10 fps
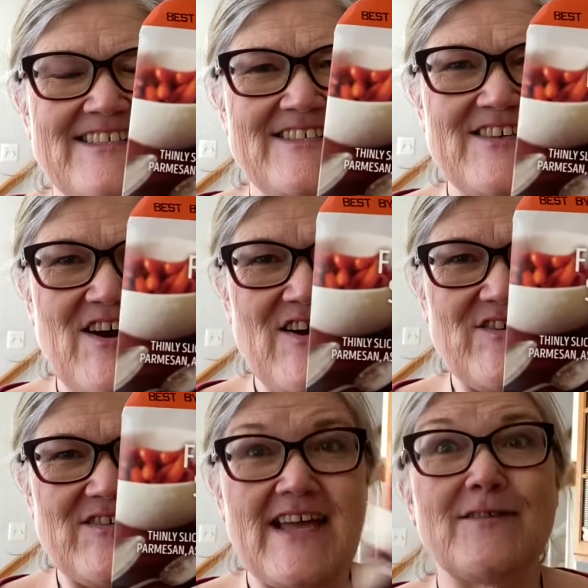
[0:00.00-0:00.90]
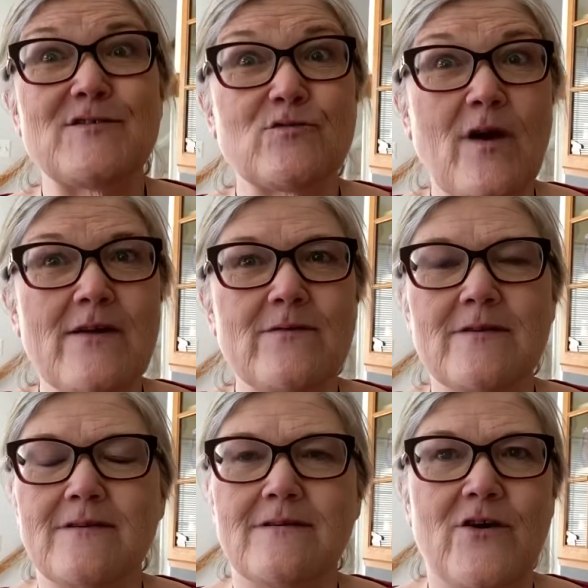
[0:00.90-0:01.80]
so, and it was right
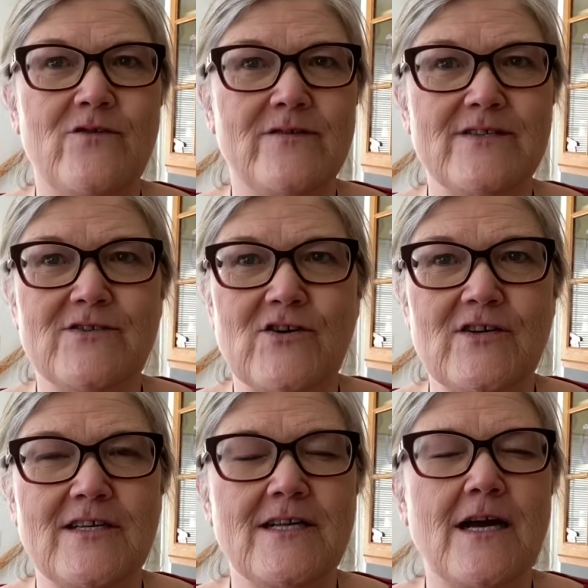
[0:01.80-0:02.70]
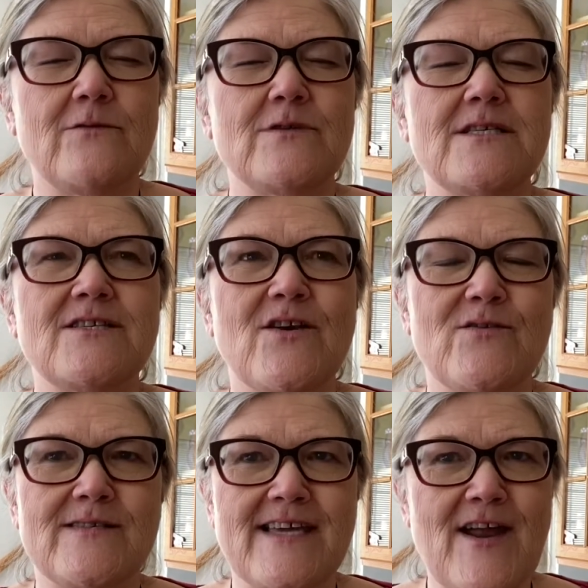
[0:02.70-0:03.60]
when COVID started. I was so
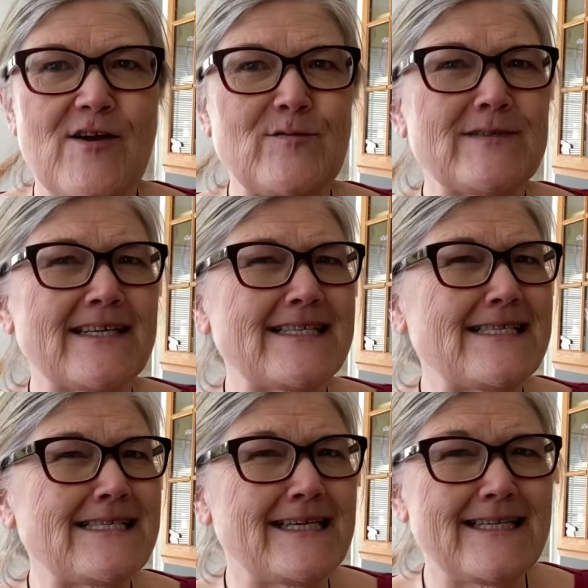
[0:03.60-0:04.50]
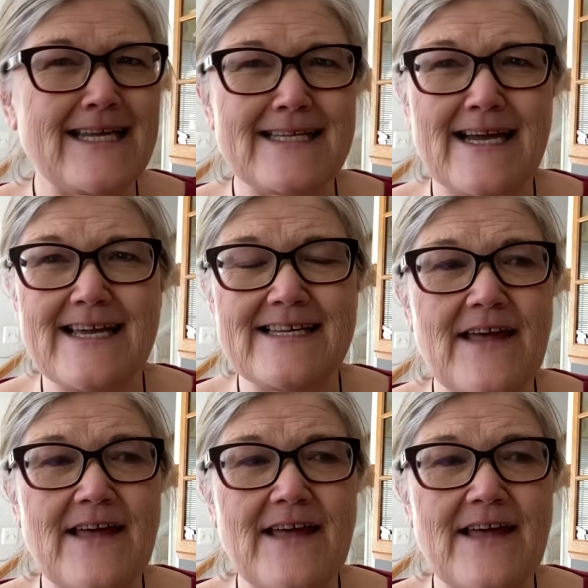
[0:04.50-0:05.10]
scared. It was like a Sunday night.